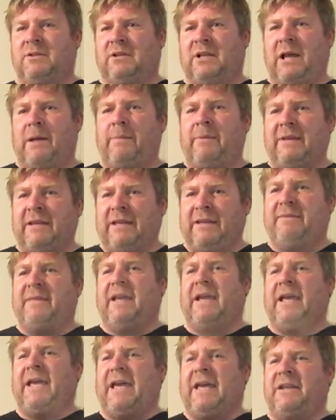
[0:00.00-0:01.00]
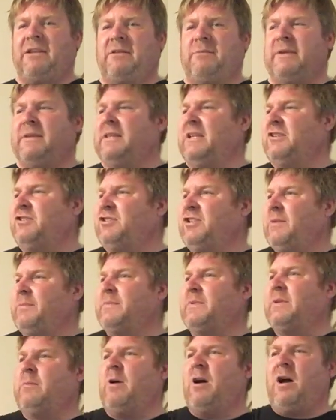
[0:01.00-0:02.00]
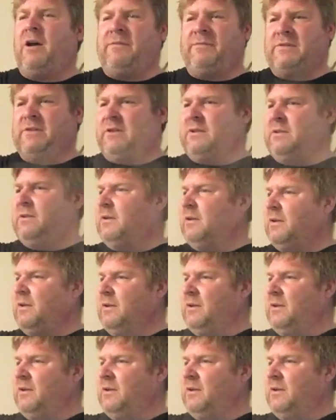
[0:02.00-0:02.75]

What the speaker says: I believe they had them and they shipped them off to